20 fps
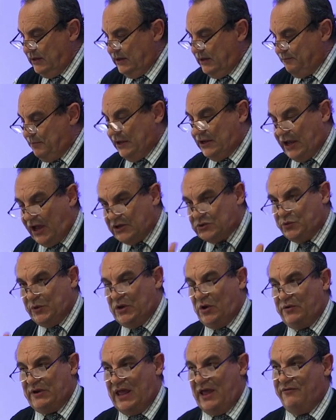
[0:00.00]
Because we
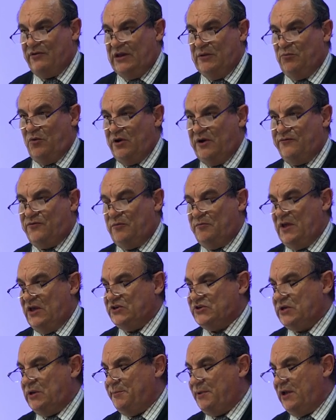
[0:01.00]
don't have any more
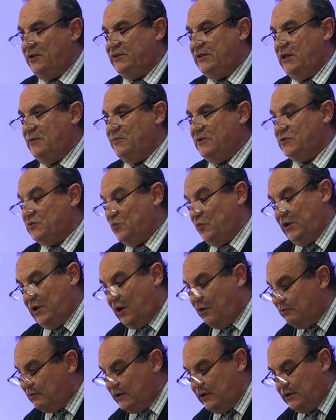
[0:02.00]
information about Demas, we
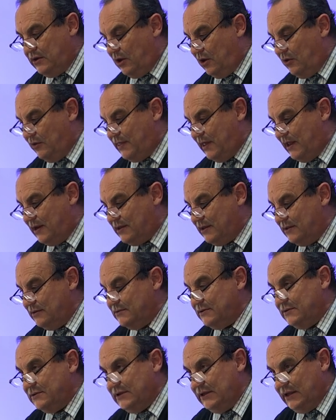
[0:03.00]
only know that
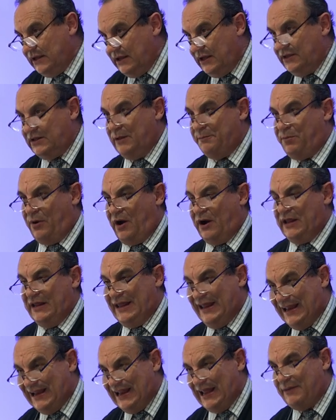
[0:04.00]
he departed.
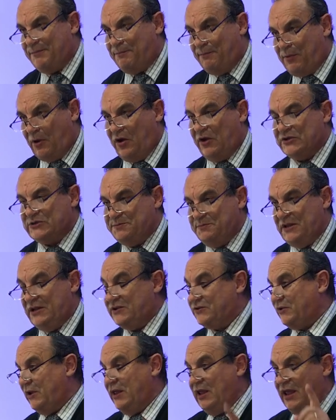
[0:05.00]
He left Paul's
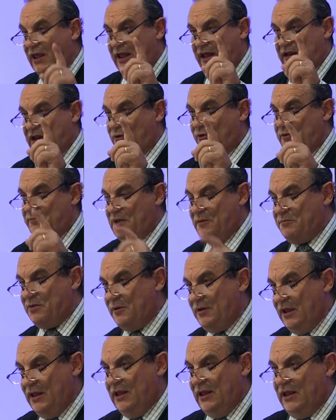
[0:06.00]
ministry. And now
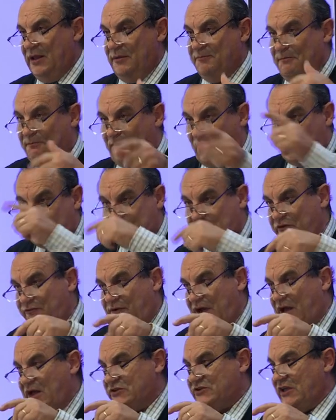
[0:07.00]
remember, most of
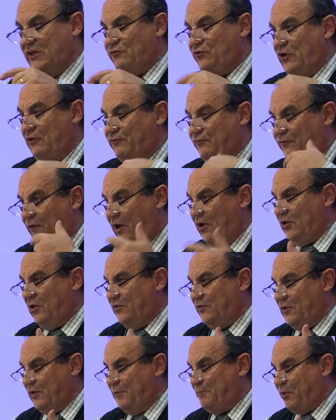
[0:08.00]
us, if we follow
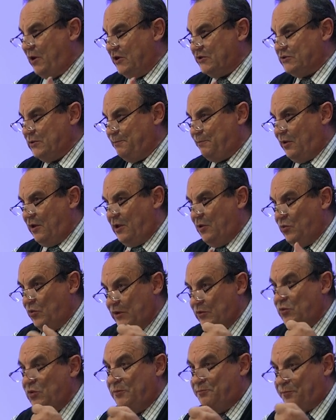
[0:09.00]
the Apostle Paul, we
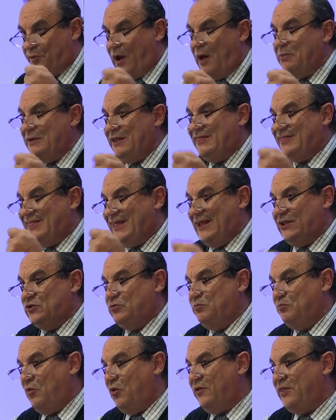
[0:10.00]
would probably think
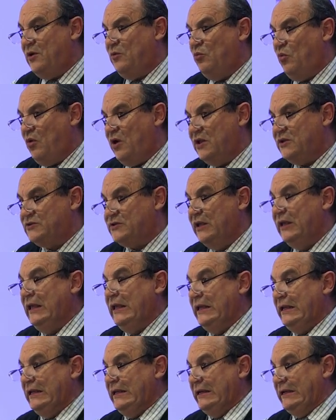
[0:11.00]
more than once
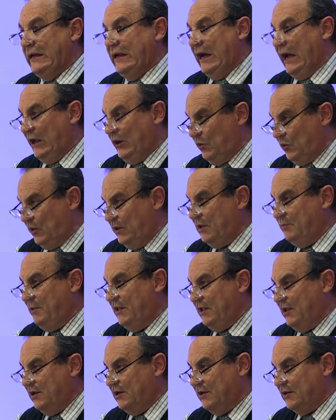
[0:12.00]
I don't want to be
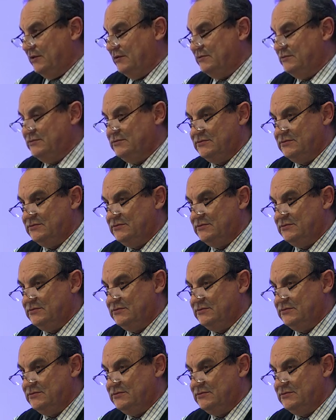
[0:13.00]
here.